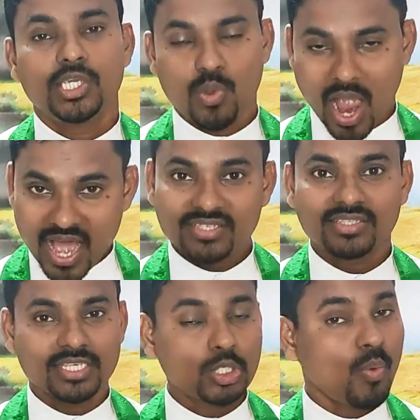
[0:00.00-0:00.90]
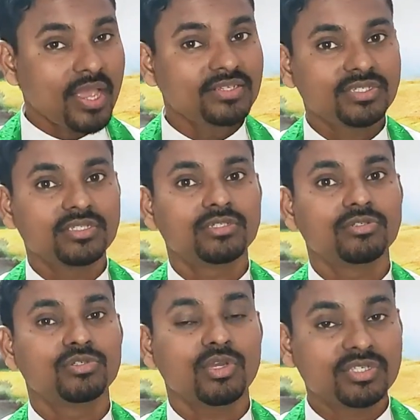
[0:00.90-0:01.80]
you ask this
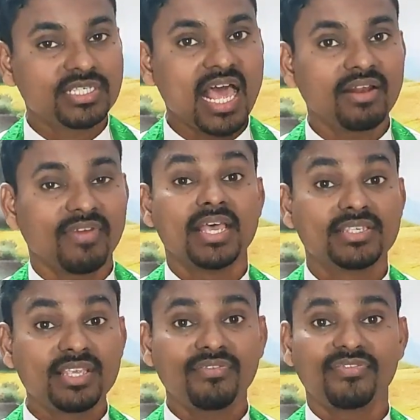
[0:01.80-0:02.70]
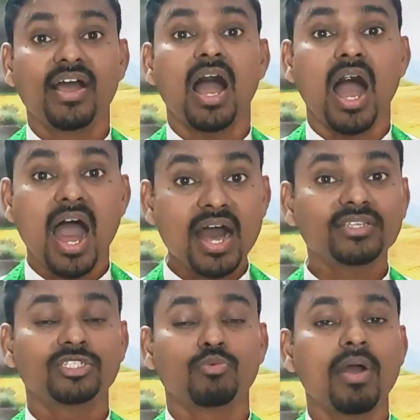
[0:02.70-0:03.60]
question to yourself as if
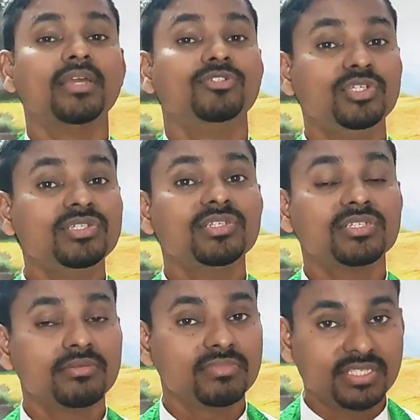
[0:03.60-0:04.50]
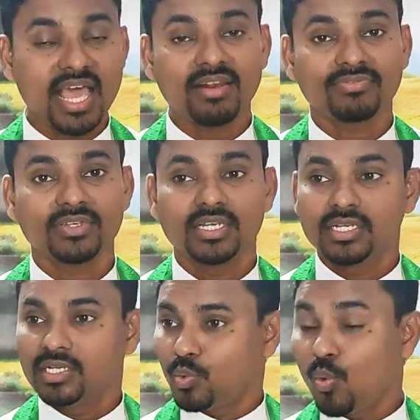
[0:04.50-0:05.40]
asked by Jesus Himself,
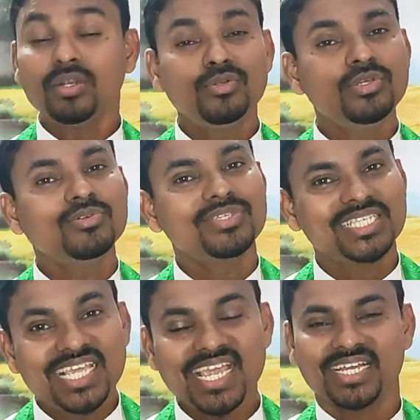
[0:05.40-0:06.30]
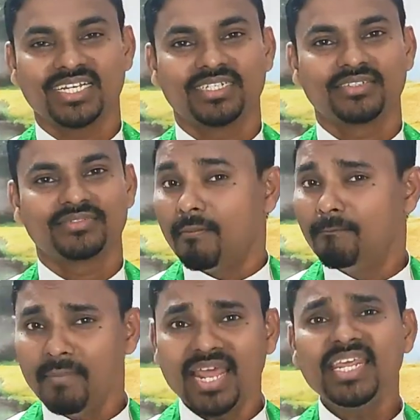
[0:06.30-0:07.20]
"What do you seek?"
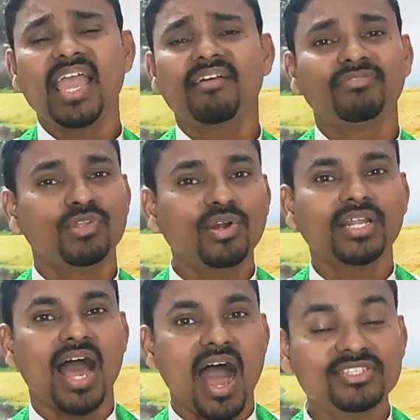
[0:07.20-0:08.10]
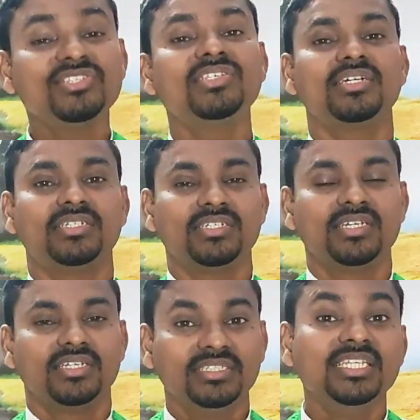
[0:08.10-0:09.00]
Many have not answered
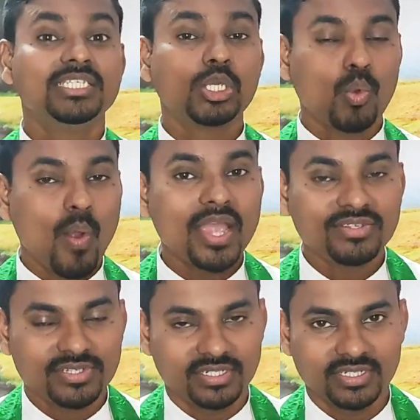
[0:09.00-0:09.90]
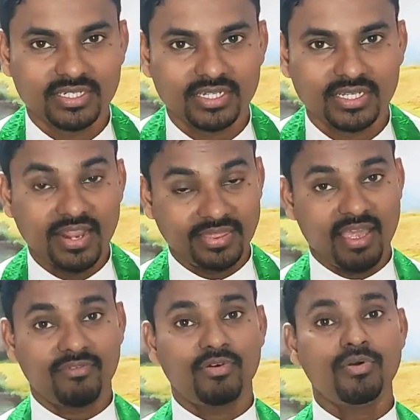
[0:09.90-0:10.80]
this question, and
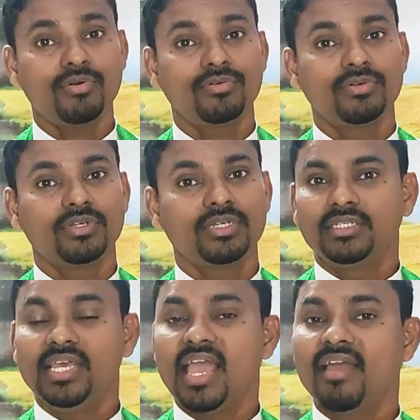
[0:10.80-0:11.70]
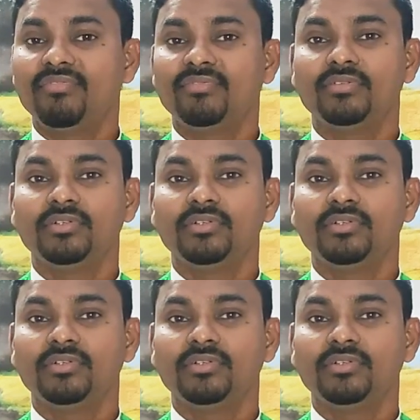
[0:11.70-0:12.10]
therefore, they have